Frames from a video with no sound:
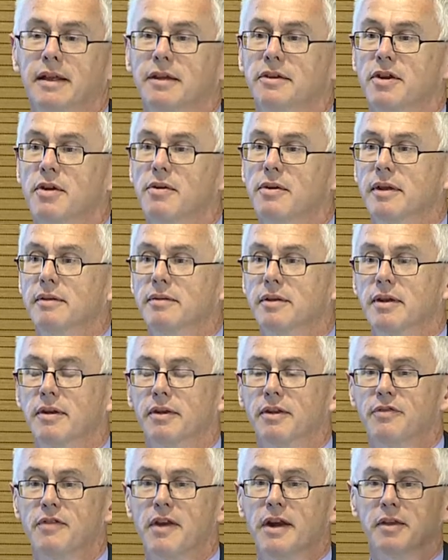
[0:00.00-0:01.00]
the joke is, you
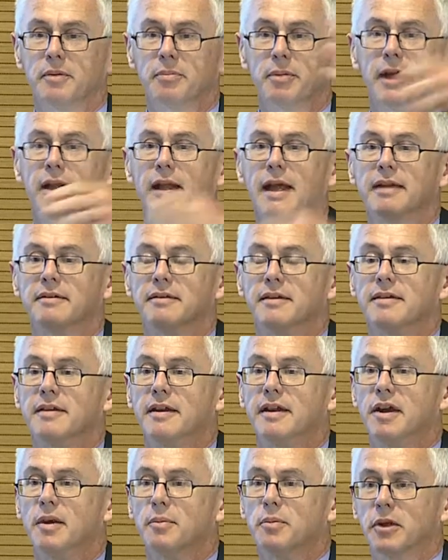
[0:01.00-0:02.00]
know, the front of the plane lands at
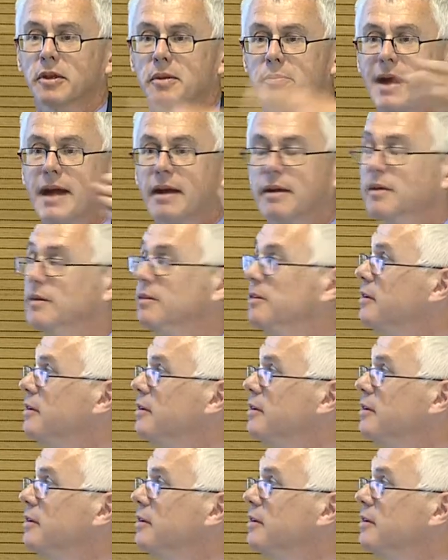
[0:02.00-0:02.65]
city airport and the back goes